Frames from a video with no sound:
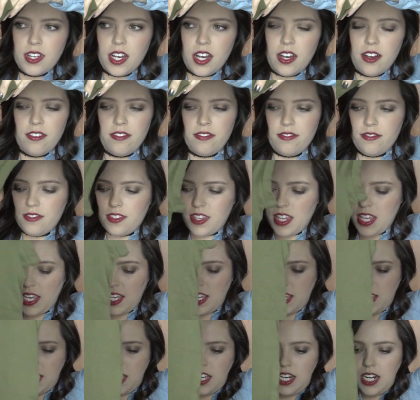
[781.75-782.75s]
cuff
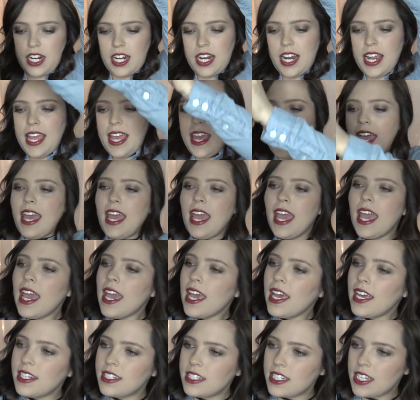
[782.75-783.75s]
thing here
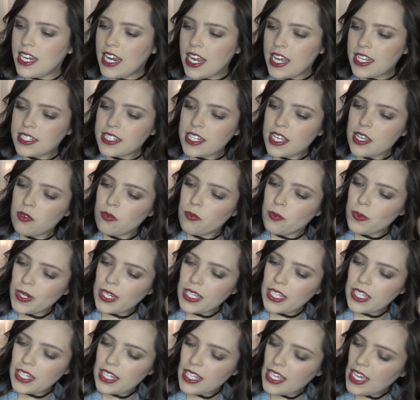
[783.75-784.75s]
and it has a
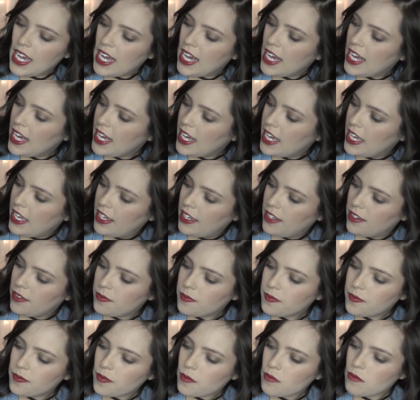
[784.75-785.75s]
really high
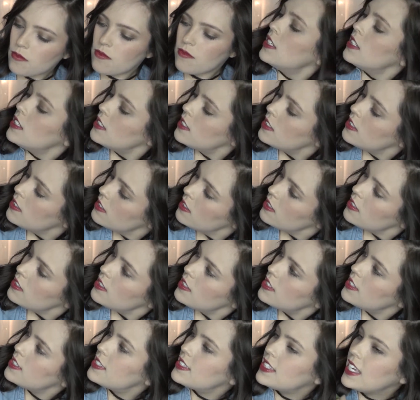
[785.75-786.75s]

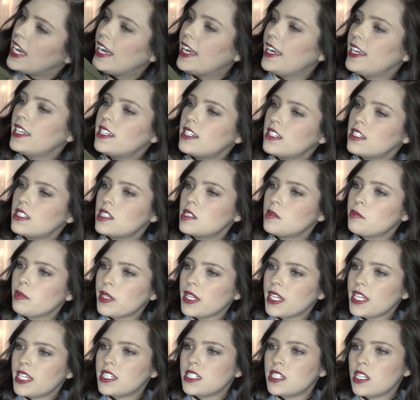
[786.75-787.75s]
side
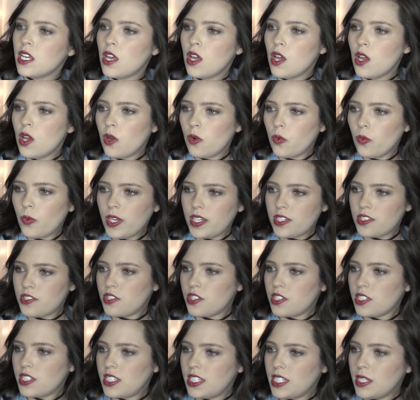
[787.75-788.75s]
split
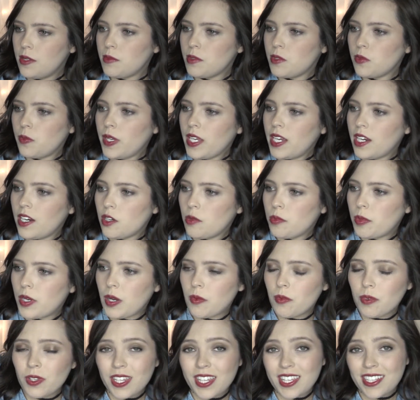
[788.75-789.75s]
which seems weird but
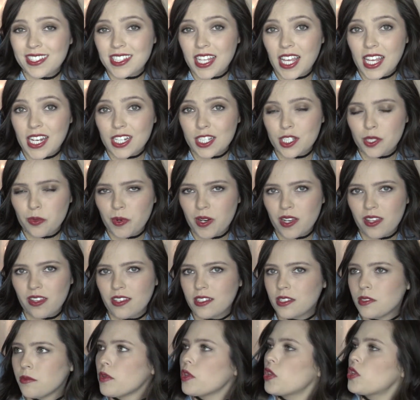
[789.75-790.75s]
I'm really excited to wear
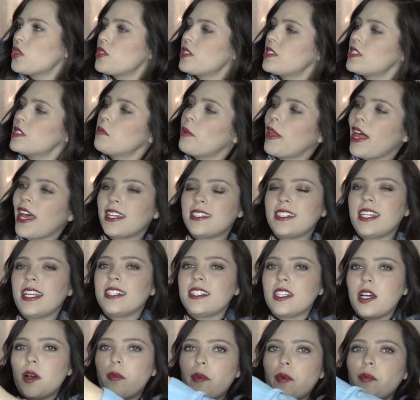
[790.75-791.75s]
this with just a black
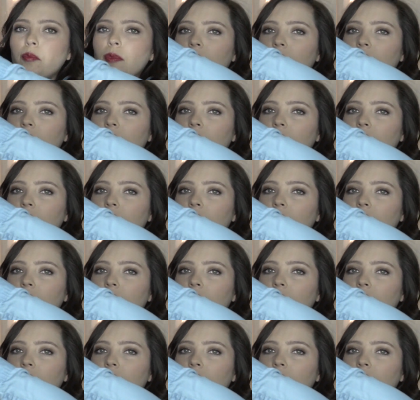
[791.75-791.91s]
tank top and